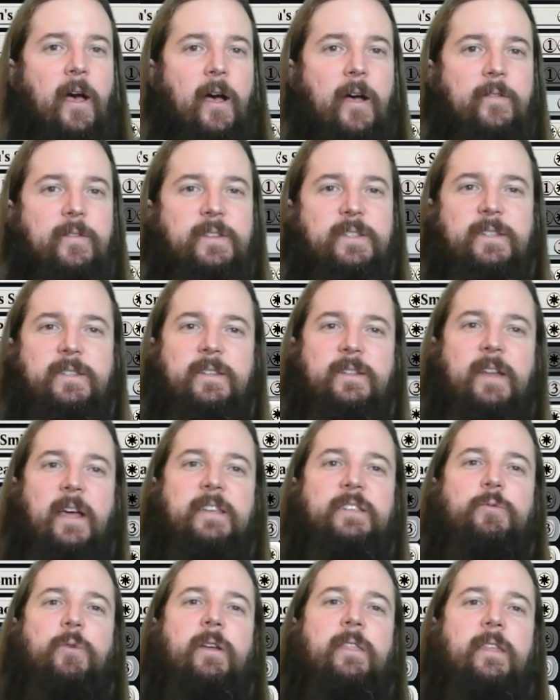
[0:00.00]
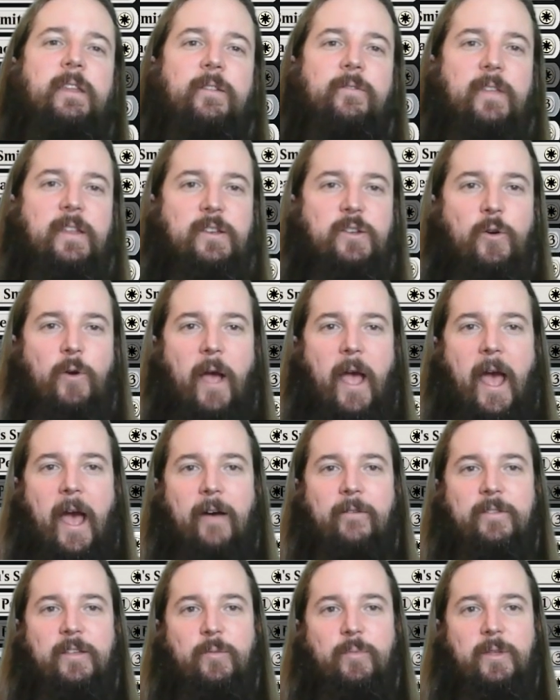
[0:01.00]
this is a nice way that if they don't
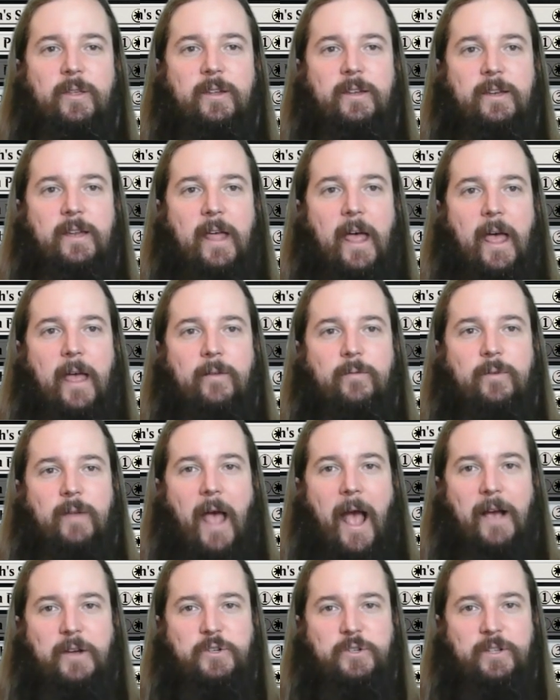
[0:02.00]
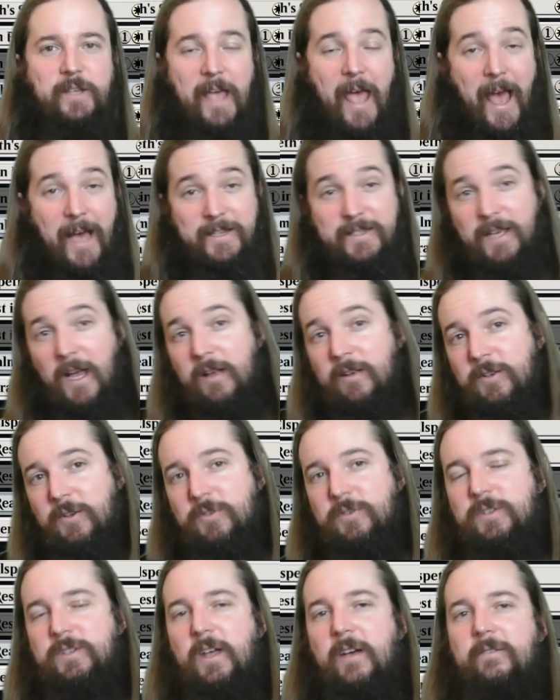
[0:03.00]
have the ability to actually exile
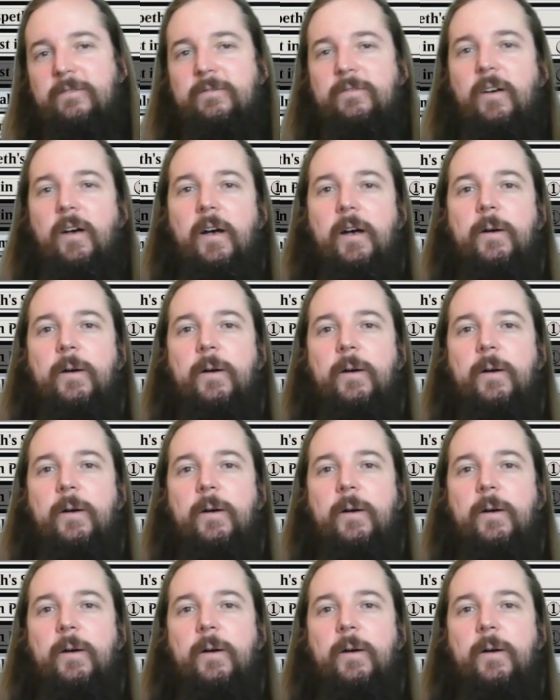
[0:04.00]
your stuff,